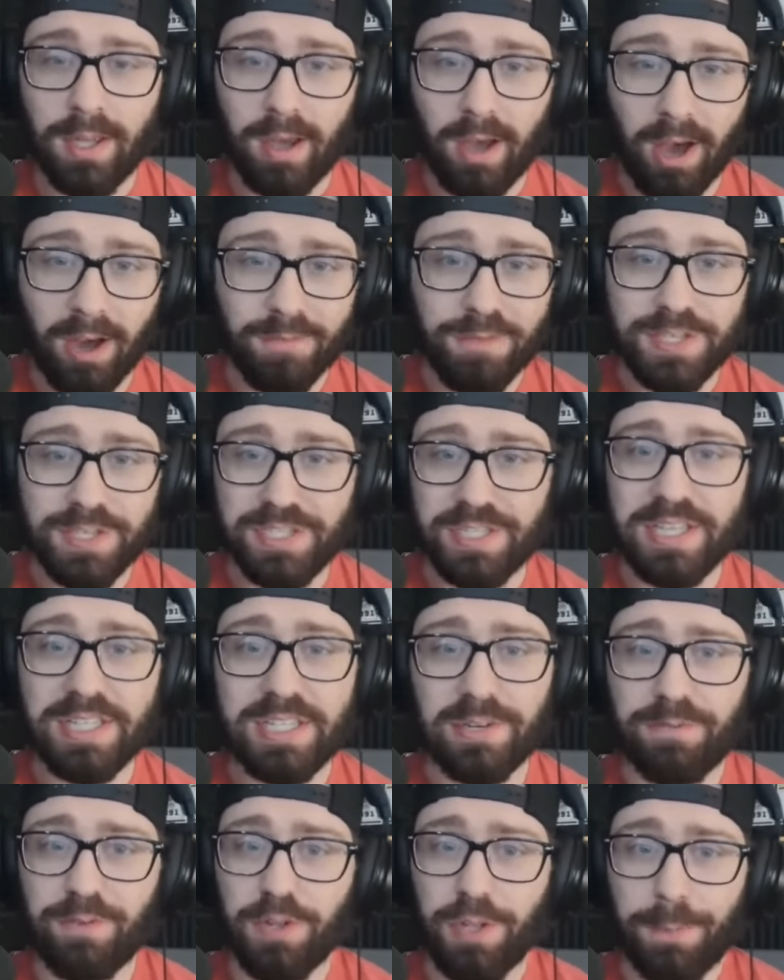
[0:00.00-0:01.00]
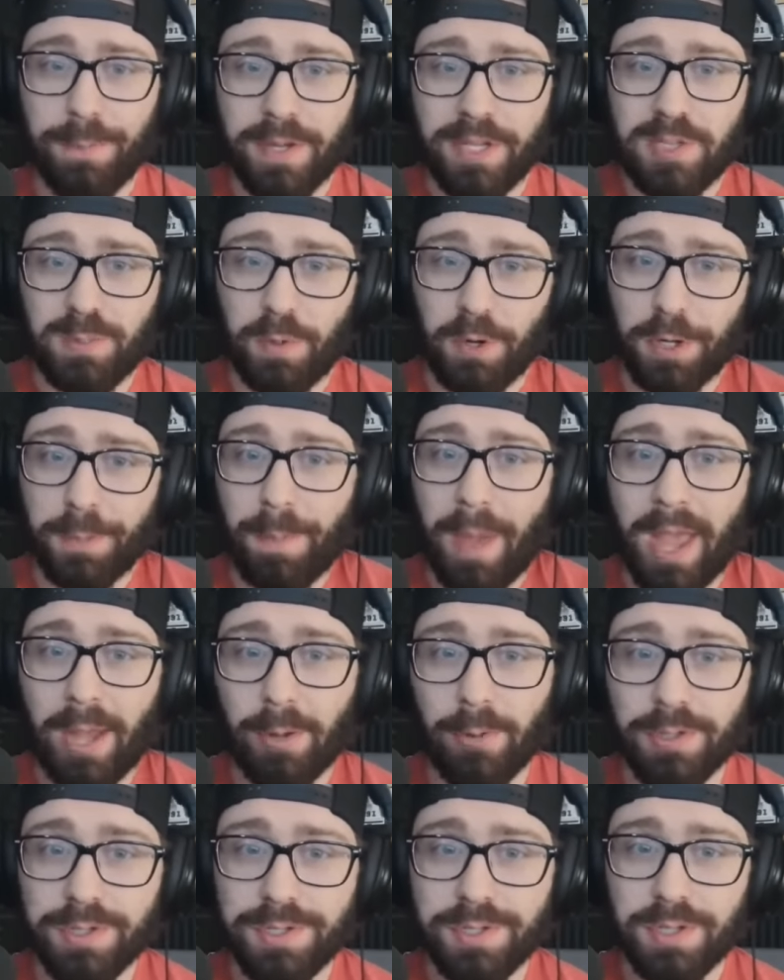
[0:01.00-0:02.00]
of the season for the Pittsburgh
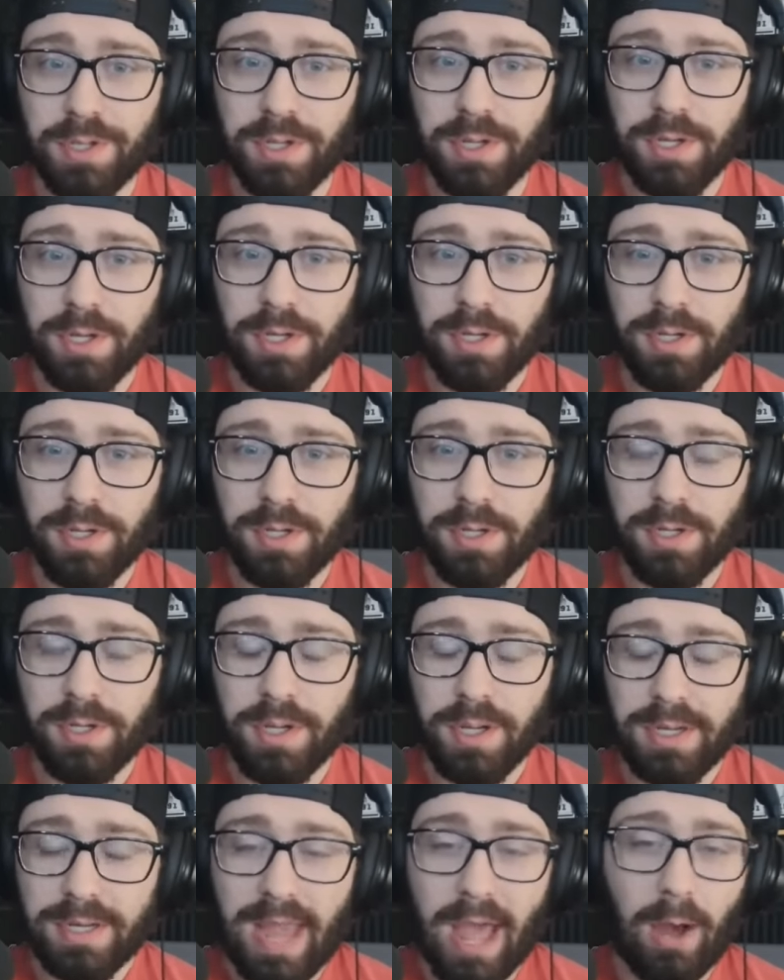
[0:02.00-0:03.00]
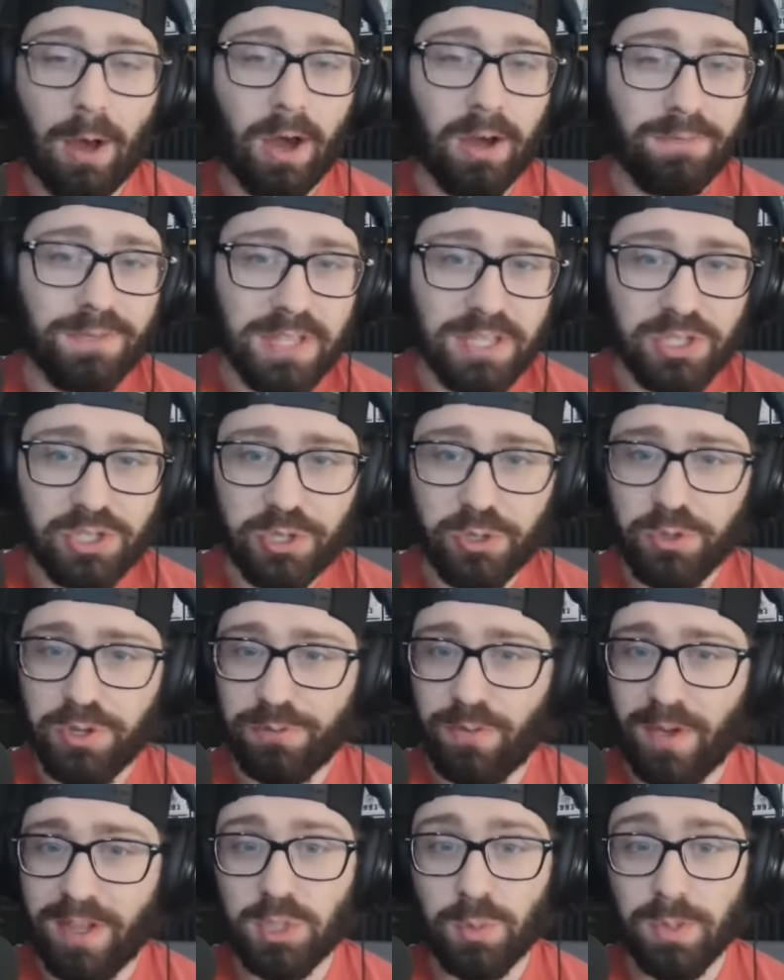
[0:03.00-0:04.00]
Penguins. Now, of these two
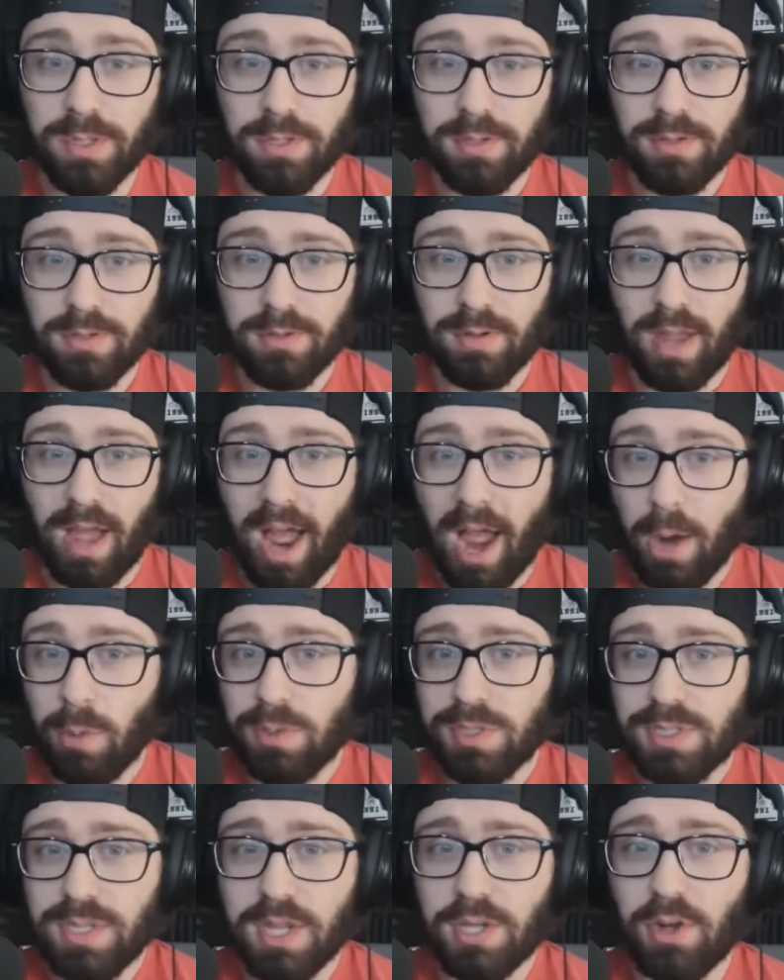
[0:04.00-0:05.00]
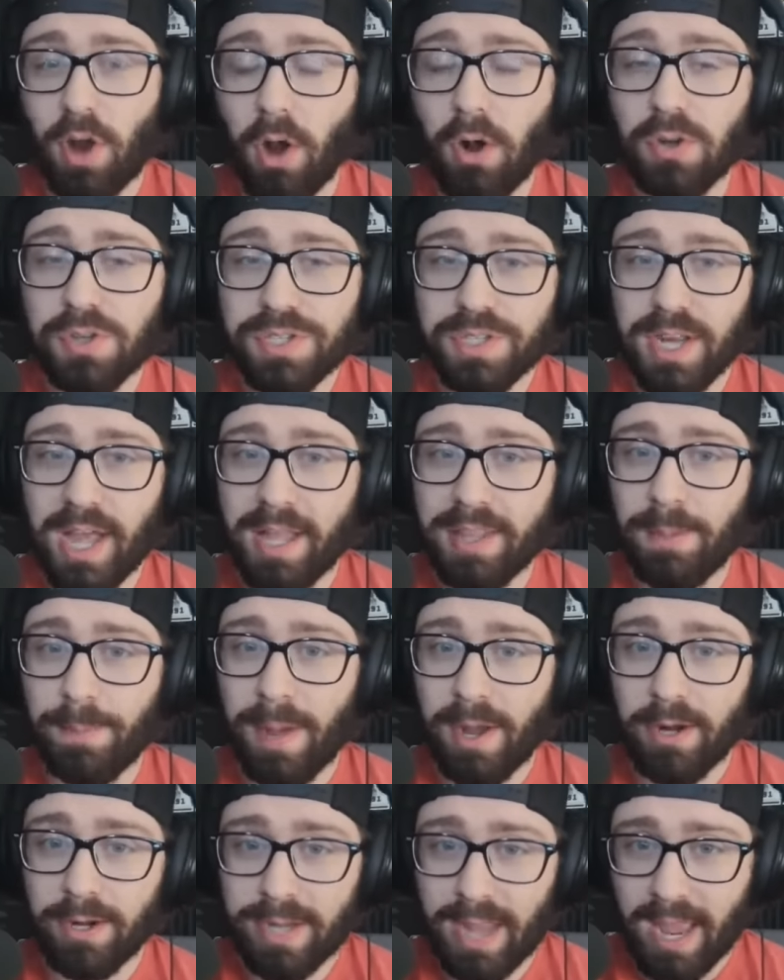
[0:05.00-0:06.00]
defensemen, I would say Karlsson had the
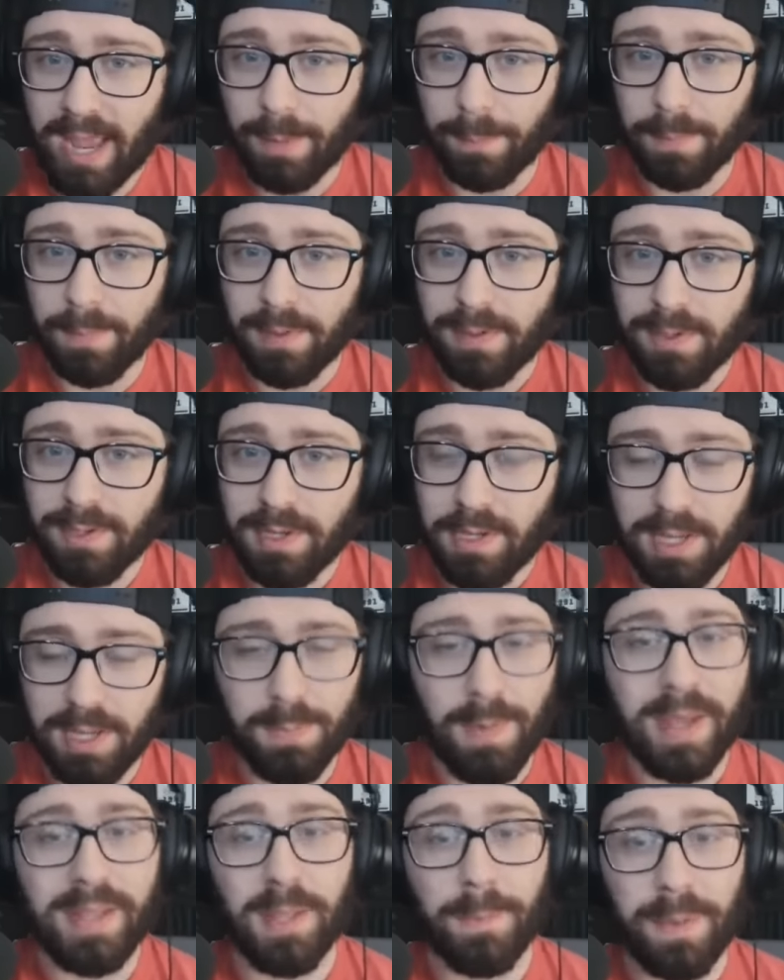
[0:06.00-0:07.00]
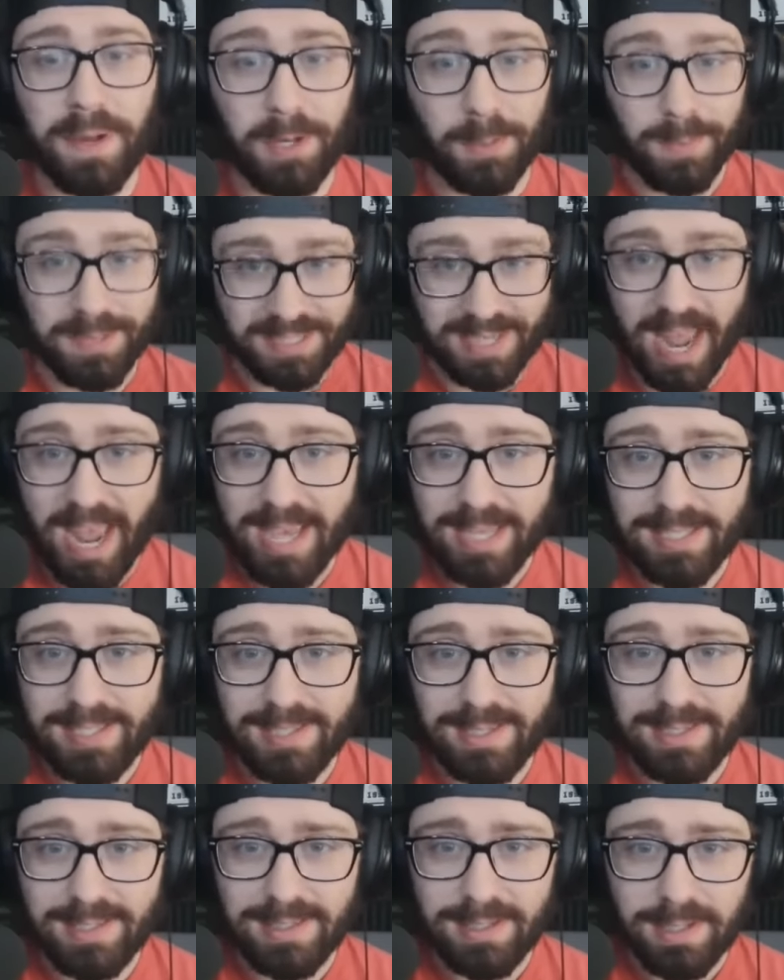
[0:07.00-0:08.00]
better game. He made the bigger
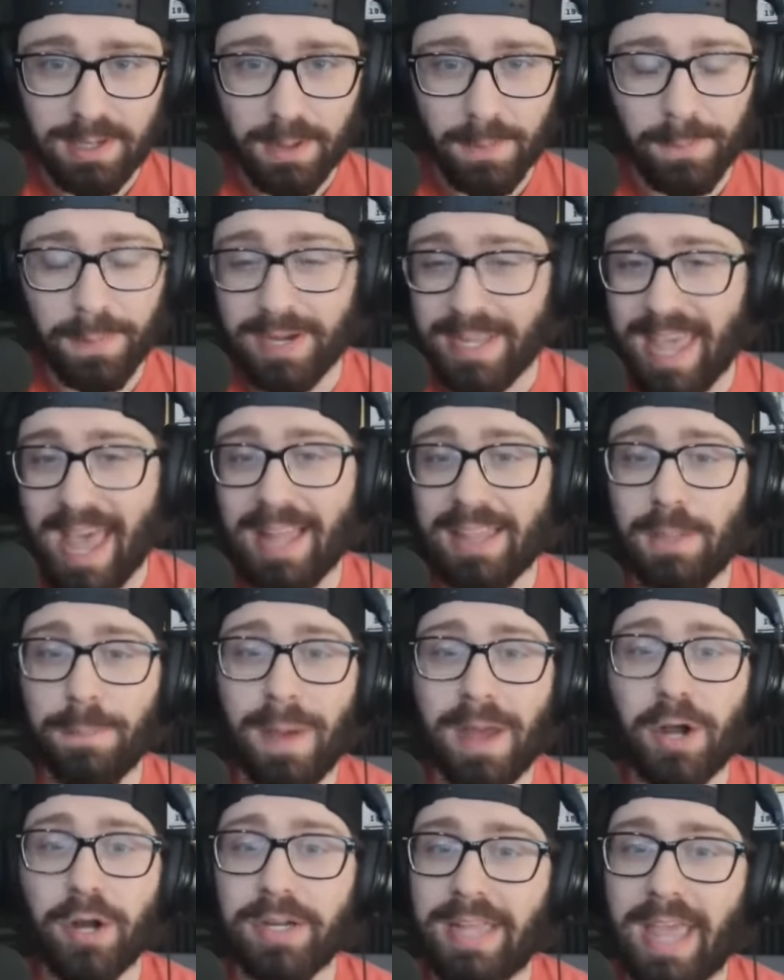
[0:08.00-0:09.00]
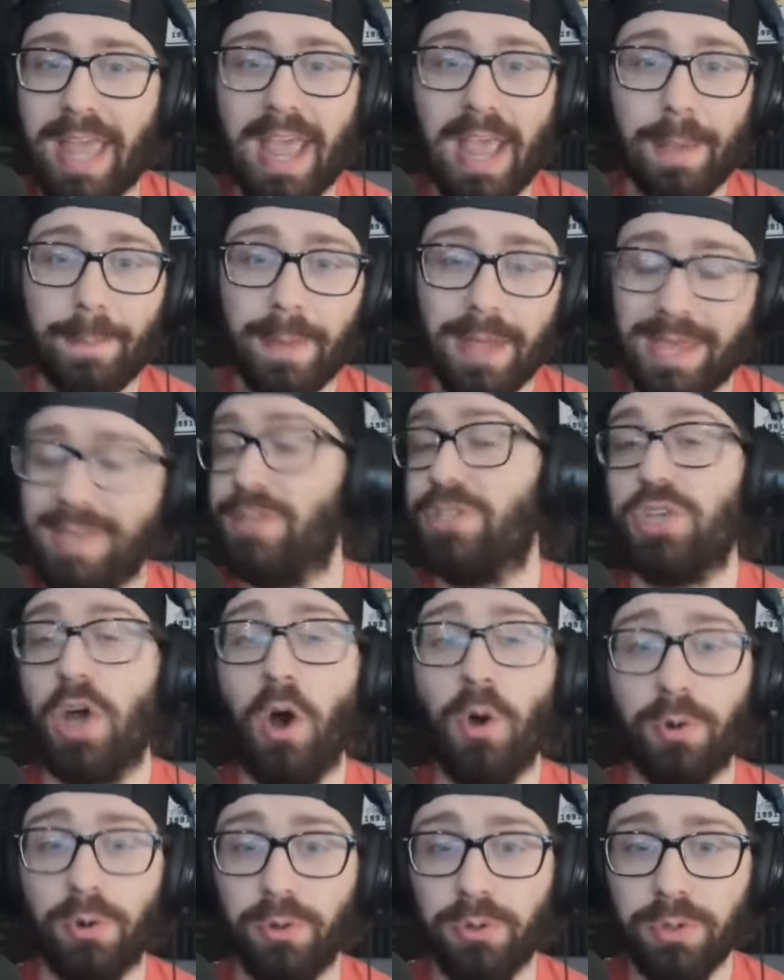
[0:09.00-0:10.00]
mistakes, but he had the better game in
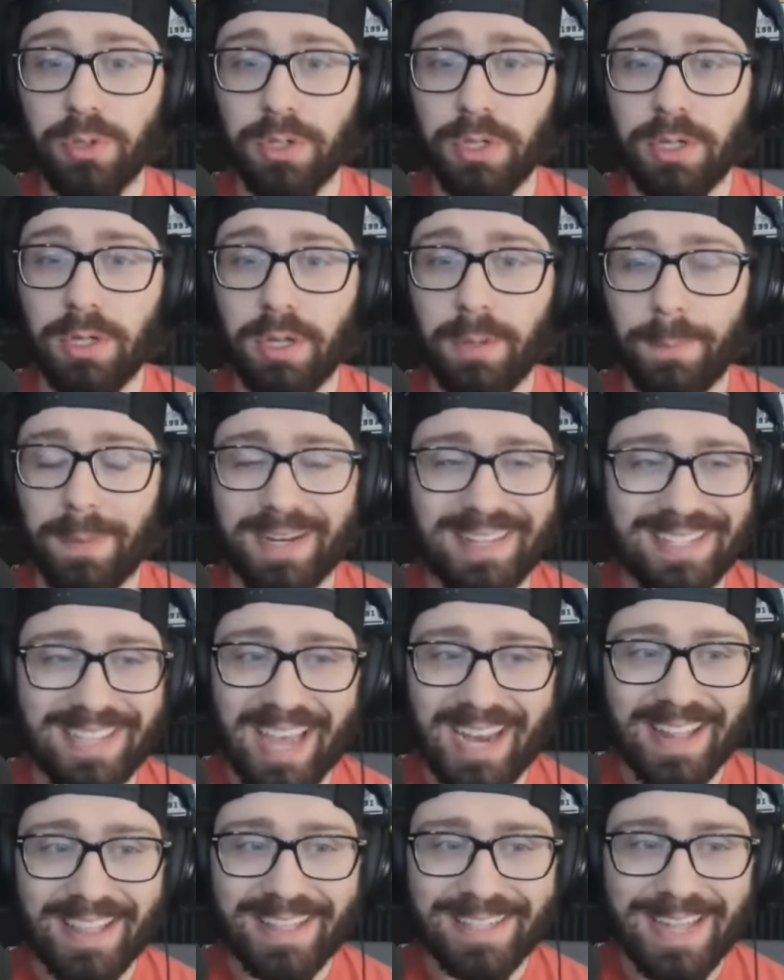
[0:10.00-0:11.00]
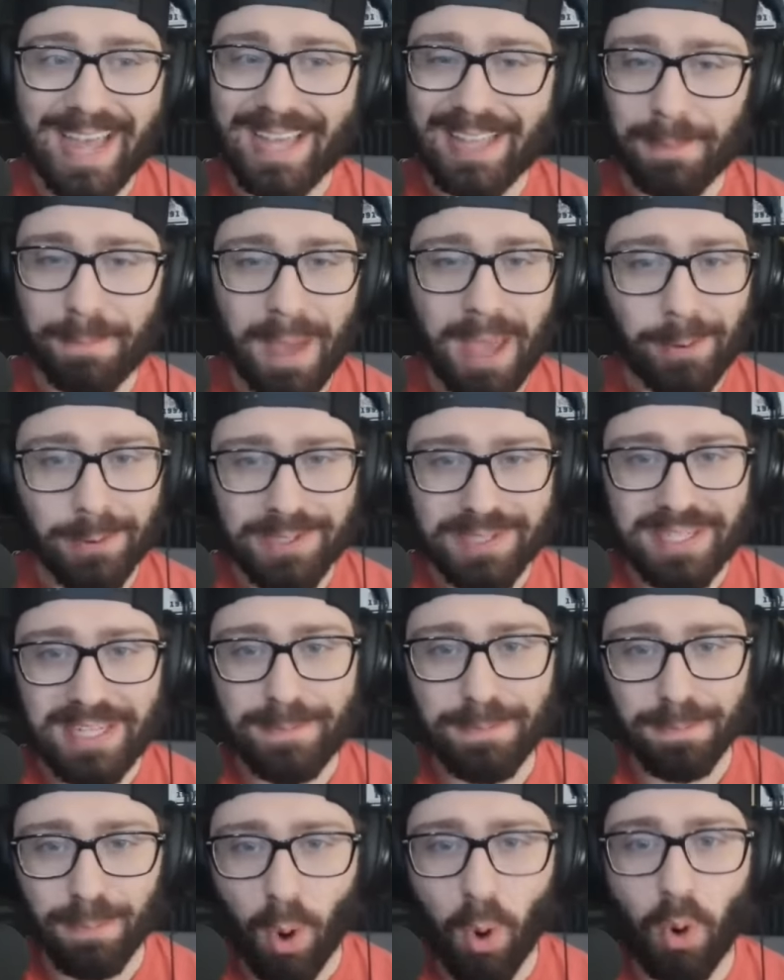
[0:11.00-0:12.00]
total. But at the end of the day, the Penguins need
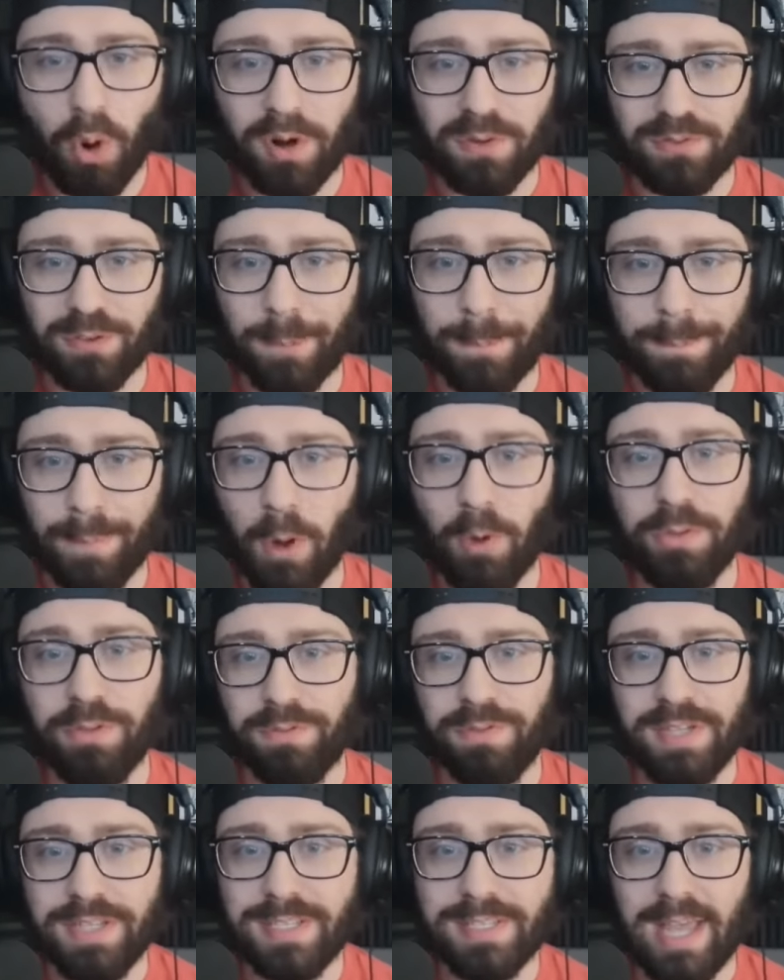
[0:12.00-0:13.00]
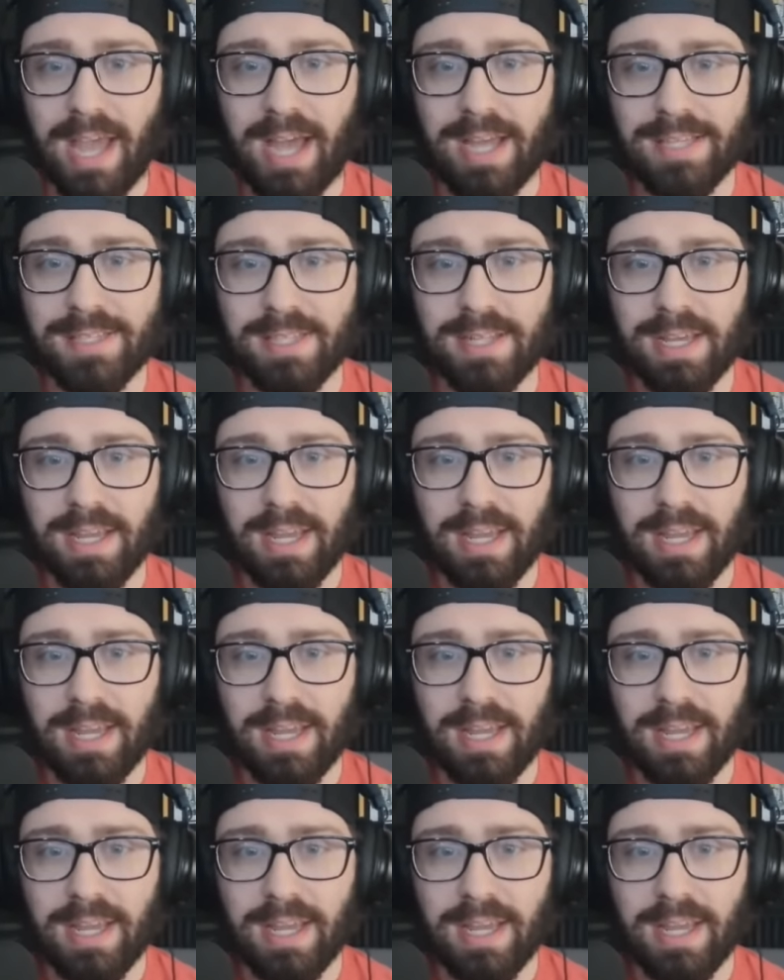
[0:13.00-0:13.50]
more from both of these guys.